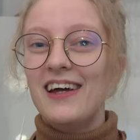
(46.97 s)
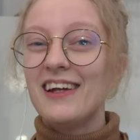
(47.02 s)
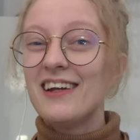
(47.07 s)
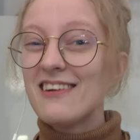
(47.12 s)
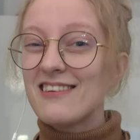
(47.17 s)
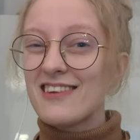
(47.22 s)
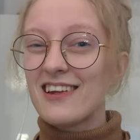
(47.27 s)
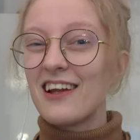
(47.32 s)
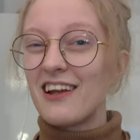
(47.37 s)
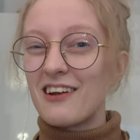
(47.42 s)
it
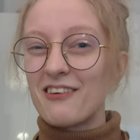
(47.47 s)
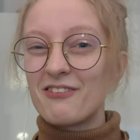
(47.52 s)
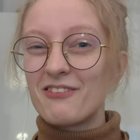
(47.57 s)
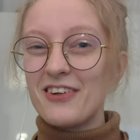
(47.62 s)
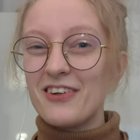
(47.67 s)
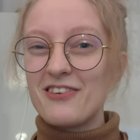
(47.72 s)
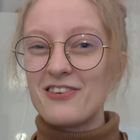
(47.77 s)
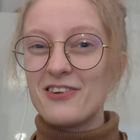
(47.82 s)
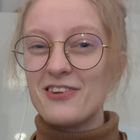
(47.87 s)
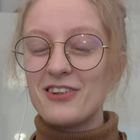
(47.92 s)
is a lot of
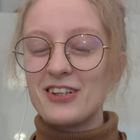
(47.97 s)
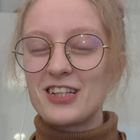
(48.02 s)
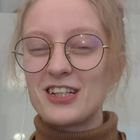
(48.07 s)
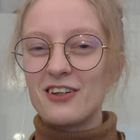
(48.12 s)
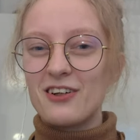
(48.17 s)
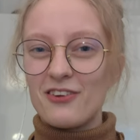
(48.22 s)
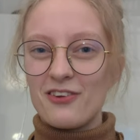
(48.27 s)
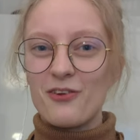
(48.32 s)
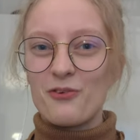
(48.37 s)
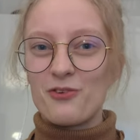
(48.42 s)

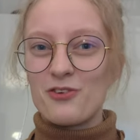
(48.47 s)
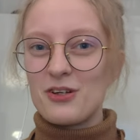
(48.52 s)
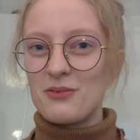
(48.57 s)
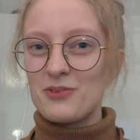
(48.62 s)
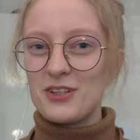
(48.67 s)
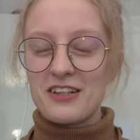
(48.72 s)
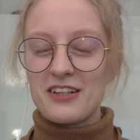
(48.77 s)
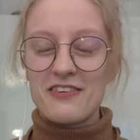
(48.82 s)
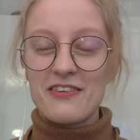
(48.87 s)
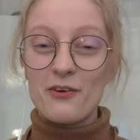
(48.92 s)
research on those
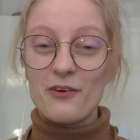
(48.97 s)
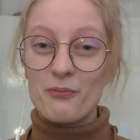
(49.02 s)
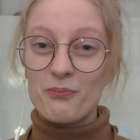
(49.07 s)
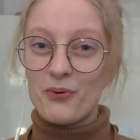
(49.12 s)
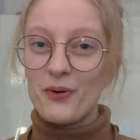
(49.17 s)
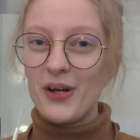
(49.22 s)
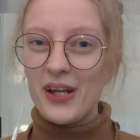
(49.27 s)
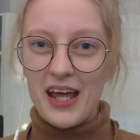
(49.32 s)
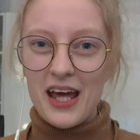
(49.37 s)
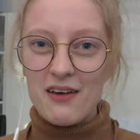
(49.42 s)
subjects. They're
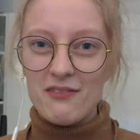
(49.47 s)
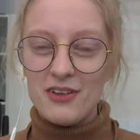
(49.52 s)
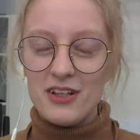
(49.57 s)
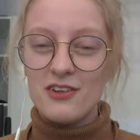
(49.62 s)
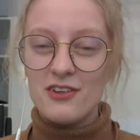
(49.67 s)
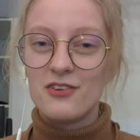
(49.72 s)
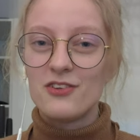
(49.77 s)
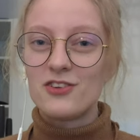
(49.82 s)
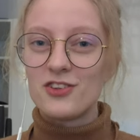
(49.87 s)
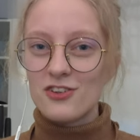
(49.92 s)
pretty
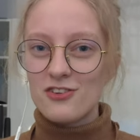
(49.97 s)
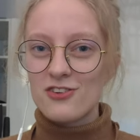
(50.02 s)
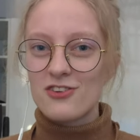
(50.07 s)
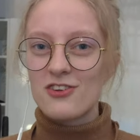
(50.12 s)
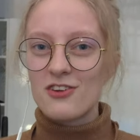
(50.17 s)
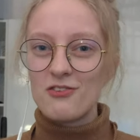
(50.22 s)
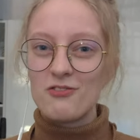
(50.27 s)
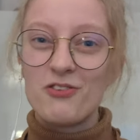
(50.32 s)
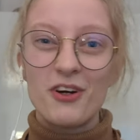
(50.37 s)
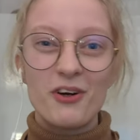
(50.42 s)
heavy.
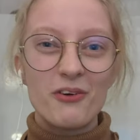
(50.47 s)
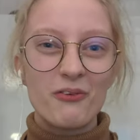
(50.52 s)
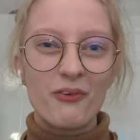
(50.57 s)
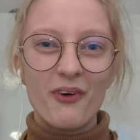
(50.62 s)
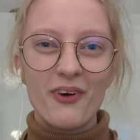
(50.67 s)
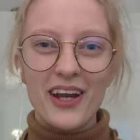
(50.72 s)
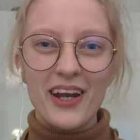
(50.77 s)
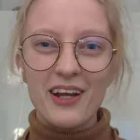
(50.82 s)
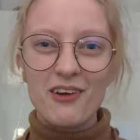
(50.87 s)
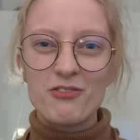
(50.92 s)
Just fair
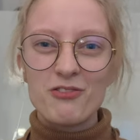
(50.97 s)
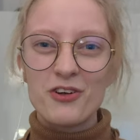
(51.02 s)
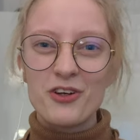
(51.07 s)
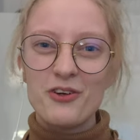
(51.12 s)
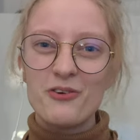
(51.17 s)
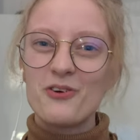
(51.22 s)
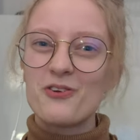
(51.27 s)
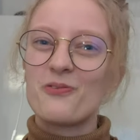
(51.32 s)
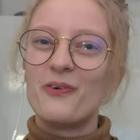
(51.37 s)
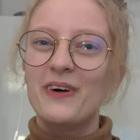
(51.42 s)
warning for
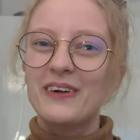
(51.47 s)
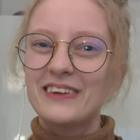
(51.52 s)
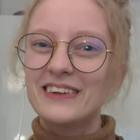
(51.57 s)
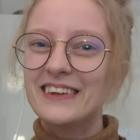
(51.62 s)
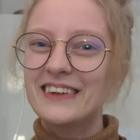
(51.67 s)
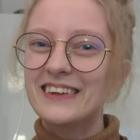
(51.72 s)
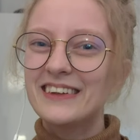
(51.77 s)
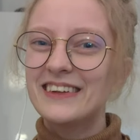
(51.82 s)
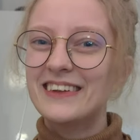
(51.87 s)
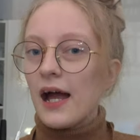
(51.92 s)
you as
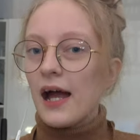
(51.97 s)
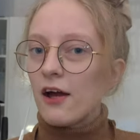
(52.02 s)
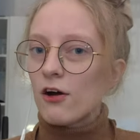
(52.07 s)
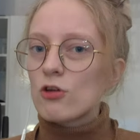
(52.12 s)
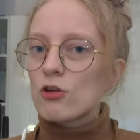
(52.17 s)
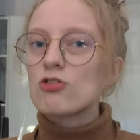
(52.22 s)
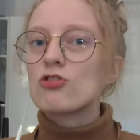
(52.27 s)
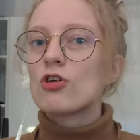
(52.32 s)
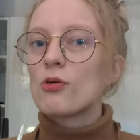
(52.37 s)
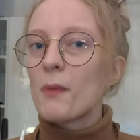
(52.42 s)
well. I
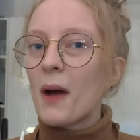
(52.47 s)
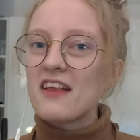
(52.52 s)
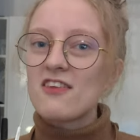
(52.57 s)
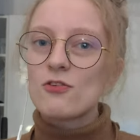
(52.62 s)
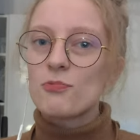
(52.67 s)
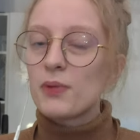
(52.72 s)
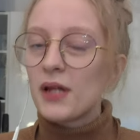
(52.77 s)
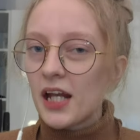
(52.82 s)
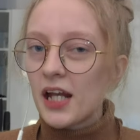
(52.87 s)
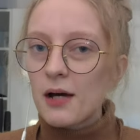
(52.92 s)
also
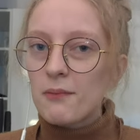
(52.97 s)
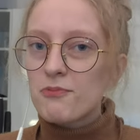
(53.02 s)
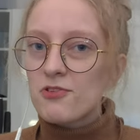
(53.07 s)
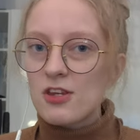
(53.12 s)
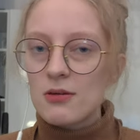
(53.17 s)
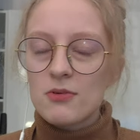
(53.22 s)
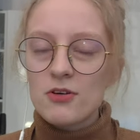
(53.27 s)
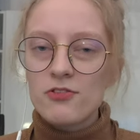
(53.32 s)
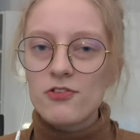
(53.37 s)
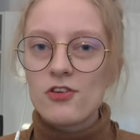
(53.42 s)
might split up
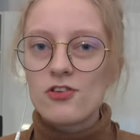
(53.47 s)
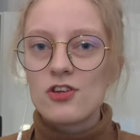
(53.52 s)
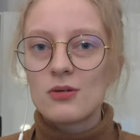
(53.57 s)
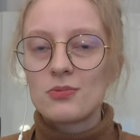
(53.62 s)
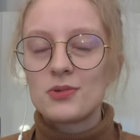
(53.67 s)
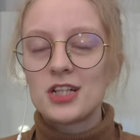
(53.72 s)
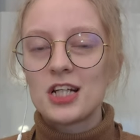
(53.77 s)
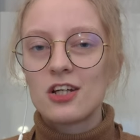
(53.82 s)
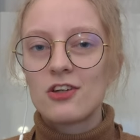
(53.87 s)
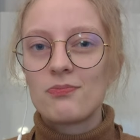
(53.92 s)
some of the
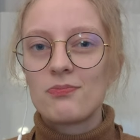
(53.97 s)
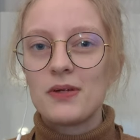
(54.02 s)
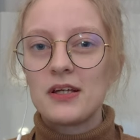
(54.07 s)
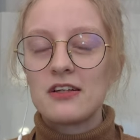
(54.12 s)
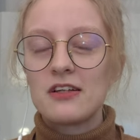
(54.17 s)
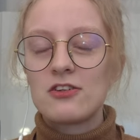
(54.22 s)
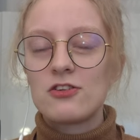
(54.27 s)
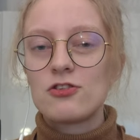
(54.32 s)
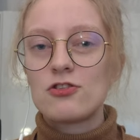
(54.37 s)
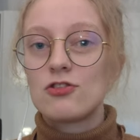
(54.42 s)
subjects
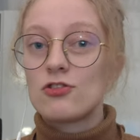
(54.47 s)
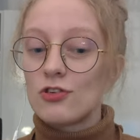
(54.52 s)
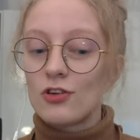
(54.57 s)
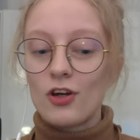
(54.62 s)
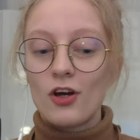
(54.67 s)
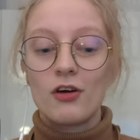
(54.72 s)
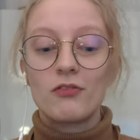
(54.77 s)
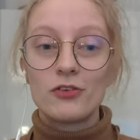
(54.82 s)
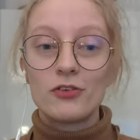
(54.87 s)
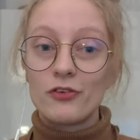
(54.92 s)
because
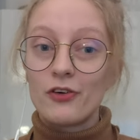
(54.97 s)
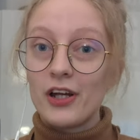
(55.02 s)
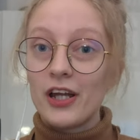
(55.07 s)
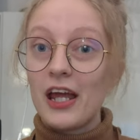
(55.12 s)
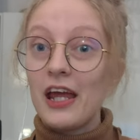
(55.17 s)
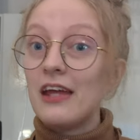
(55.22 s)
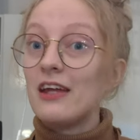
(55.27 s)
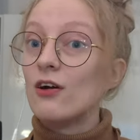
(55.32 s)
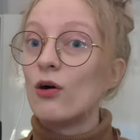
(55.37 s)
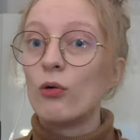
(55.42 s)

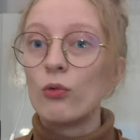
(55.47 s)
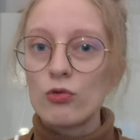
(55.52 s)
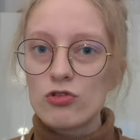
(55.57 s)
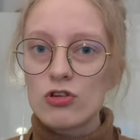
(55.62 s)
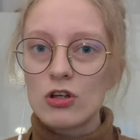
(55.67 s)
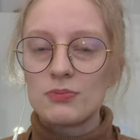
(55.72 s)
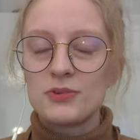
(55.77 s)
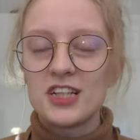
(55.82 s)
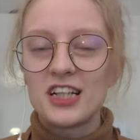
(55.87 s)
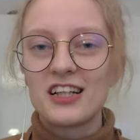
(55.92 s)
covering a whole
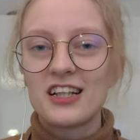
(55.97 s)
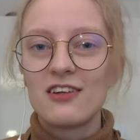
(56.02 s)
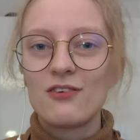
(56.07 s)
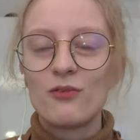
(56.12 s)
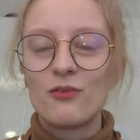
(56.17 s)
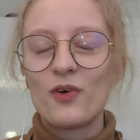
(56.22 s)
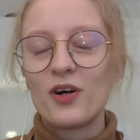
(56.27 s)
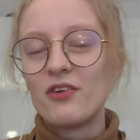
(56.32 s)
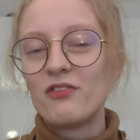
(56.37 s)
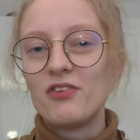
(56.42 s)
subject
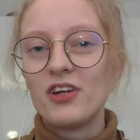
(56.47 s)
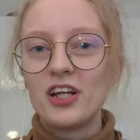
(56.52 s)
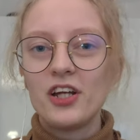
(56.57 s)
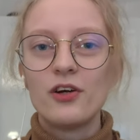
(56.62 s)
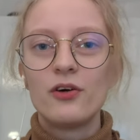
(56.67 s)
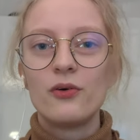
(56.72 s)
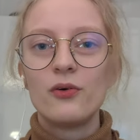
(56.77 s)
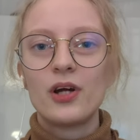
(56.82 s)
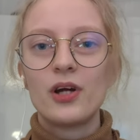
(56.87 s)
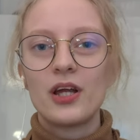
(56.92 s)
in one
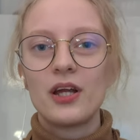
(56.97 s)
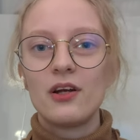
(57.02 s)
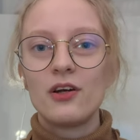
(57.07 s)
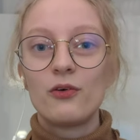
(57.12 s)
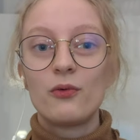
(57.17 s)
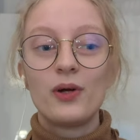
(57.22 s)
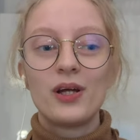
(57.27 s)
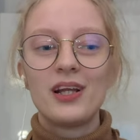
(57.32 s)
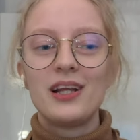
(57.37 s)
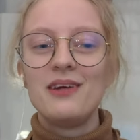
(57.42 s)
video
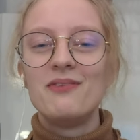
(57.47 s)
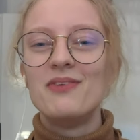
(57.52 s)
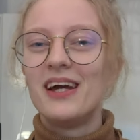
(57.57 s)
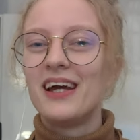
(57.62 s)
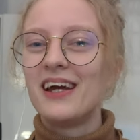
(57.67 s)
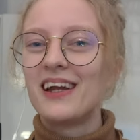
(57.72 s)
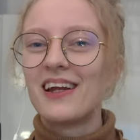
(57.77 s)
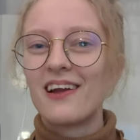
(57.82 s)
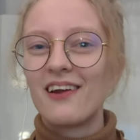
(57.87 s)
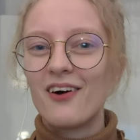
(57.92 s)
can quickly
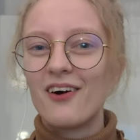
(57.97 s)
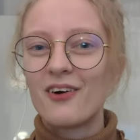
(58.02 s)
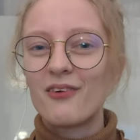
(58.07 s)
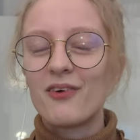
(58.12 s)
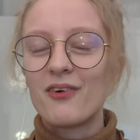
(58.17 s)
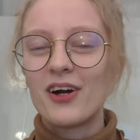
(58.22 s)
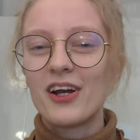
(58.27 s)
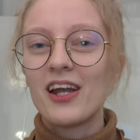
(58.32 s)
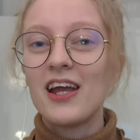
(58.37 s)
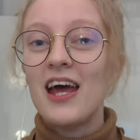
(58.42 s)
make it a
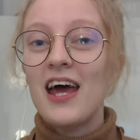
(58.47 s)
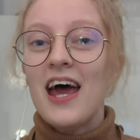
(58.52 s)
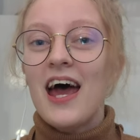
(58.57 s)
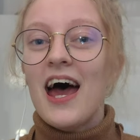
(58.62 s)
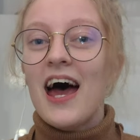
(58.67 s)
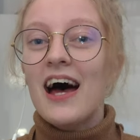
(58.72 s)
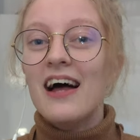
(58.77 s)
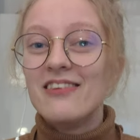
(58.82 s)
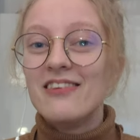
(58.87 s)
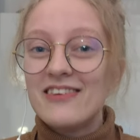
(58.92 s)
long one.
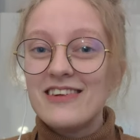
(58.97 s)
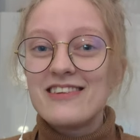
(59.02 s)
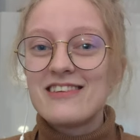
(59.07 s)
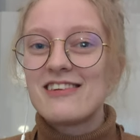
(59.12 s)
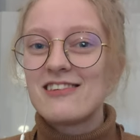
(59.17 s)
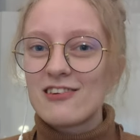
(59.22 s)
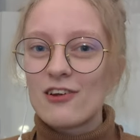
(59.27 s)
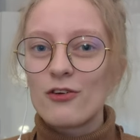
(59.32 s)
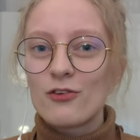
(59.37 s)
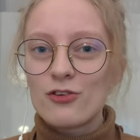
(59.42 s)
And
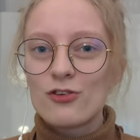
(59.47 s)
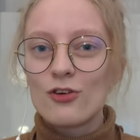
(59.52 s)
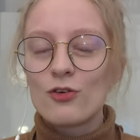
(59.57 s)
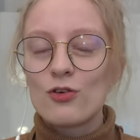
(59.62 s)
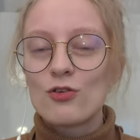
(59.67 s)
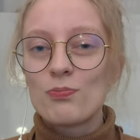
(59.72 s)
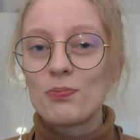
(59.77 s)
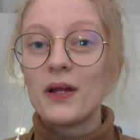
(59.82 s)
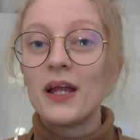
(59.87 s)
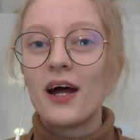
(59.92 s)
this is
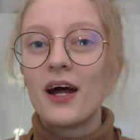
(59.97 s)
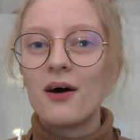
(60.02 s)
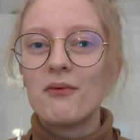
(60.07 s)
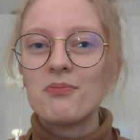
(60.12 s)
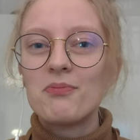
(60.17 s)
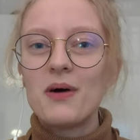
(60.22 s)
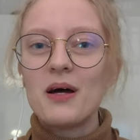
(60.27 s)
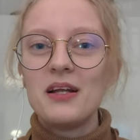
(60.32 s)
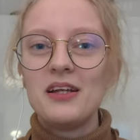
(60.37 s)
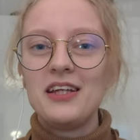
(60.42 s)
also split
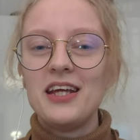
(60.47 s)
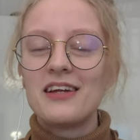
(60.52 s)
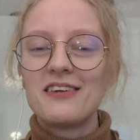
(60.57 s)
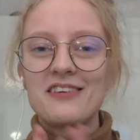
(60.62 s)
up, and